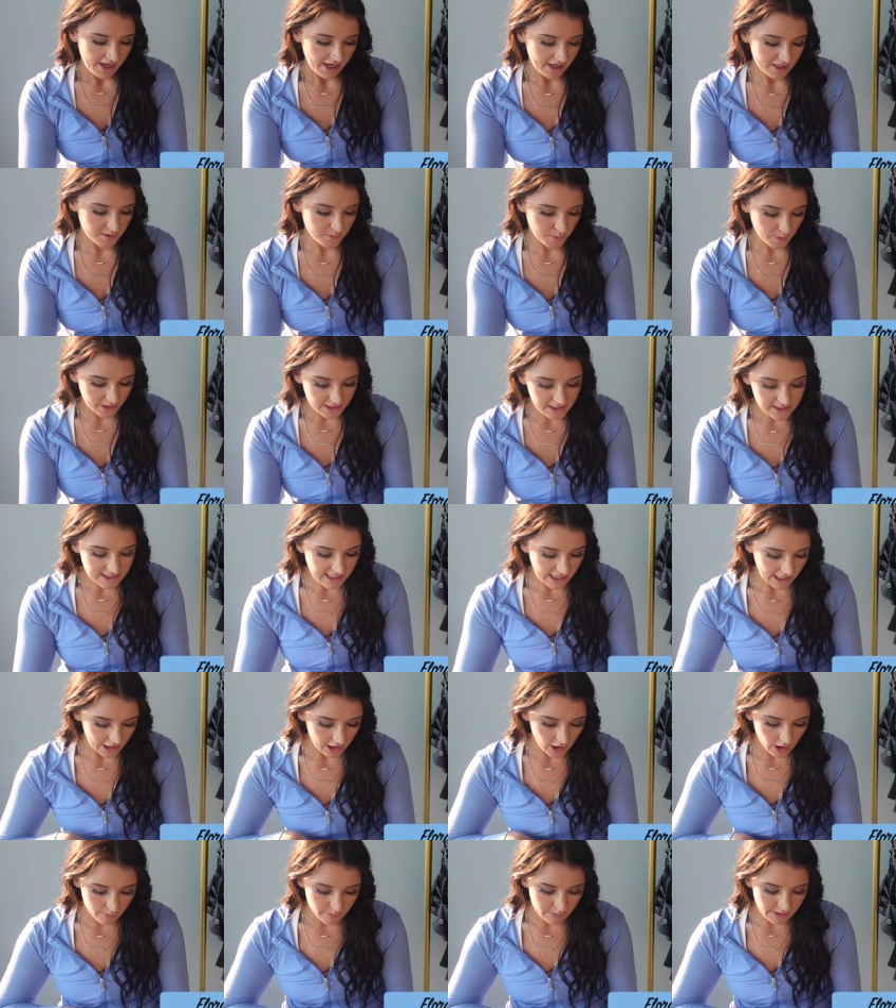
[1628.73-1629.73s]
It's pretty
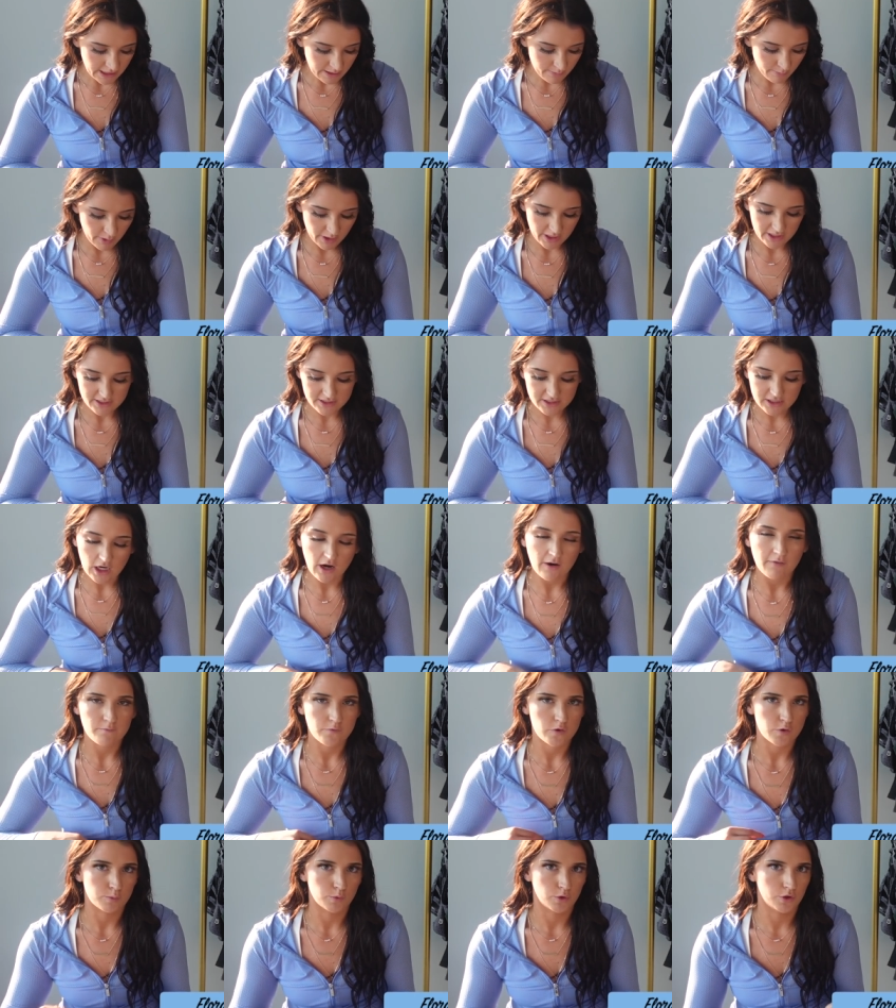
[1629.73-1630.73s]
tight on me, but it's
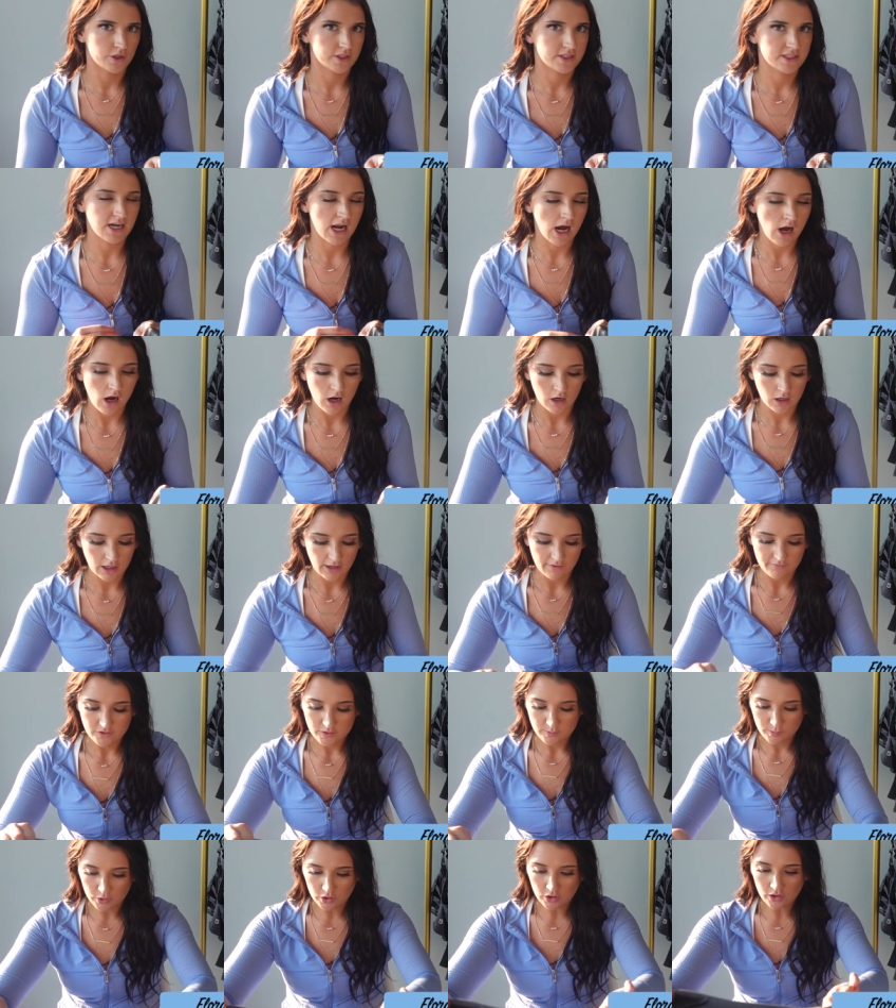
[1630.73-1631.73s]
comfortable. It's not
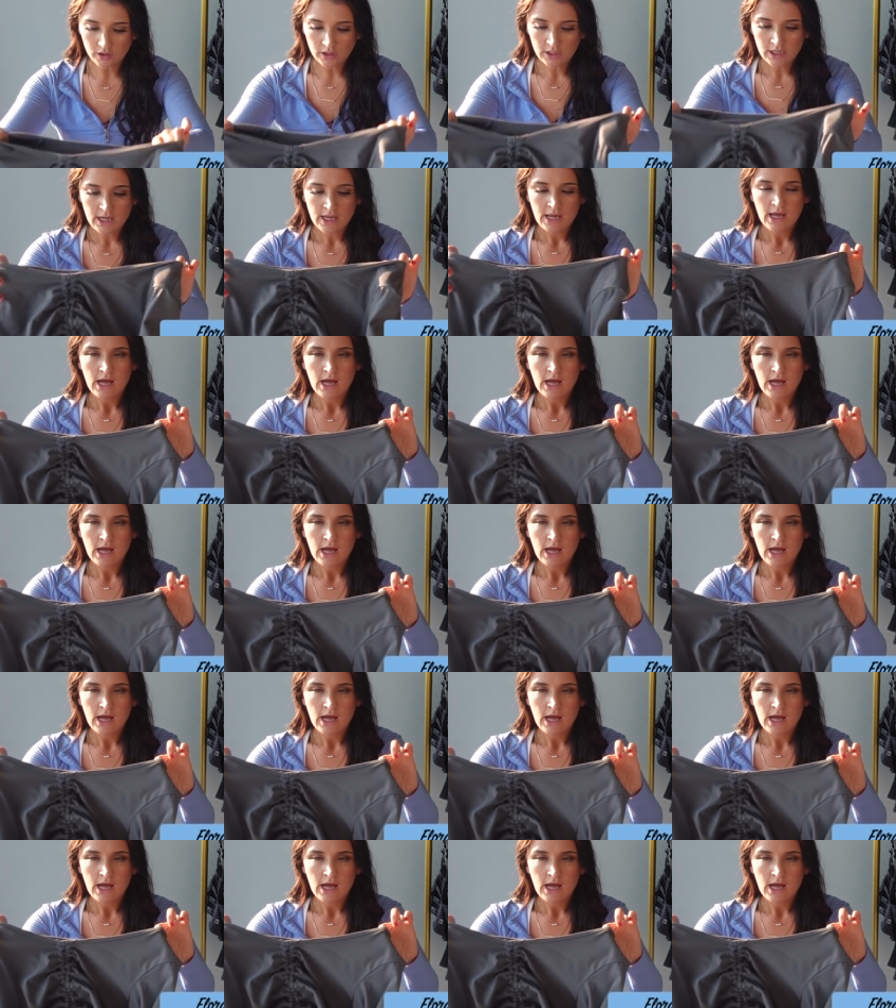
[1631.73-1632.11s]
uncomfortable.